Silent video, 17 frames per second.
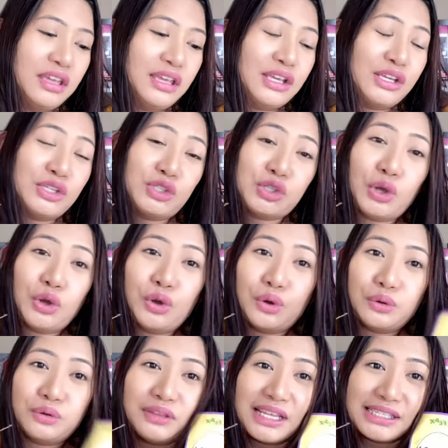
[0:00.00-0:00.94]

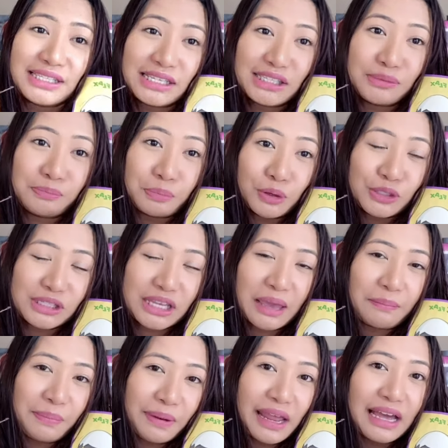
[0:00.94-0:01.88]
So this is
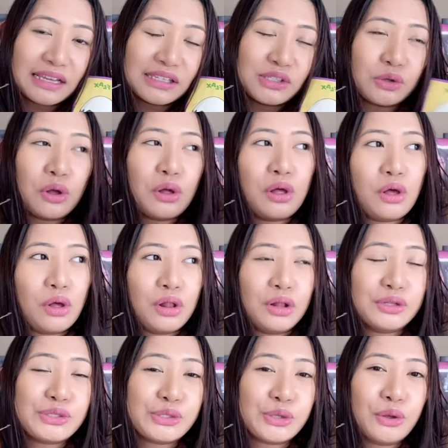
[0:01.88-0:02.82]
påskeflax.
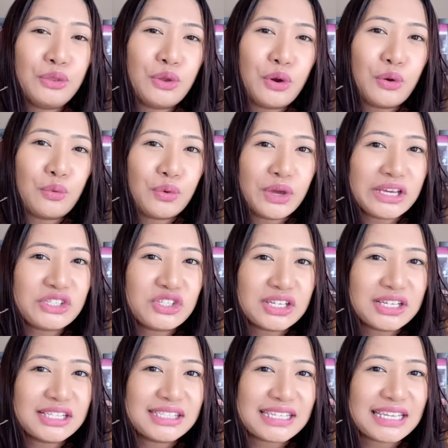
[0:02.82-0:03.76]
Also,
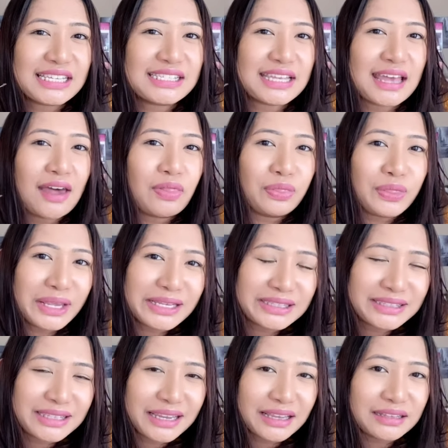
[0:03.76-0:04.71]
Norwegians is
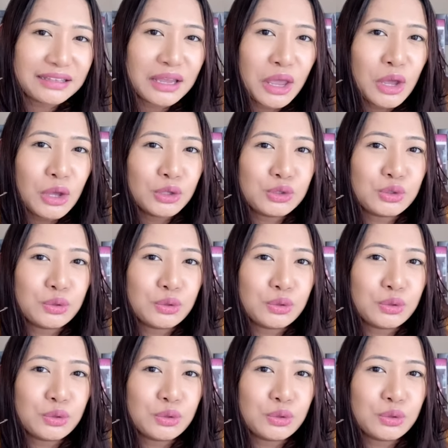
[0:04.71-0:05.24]
addicted to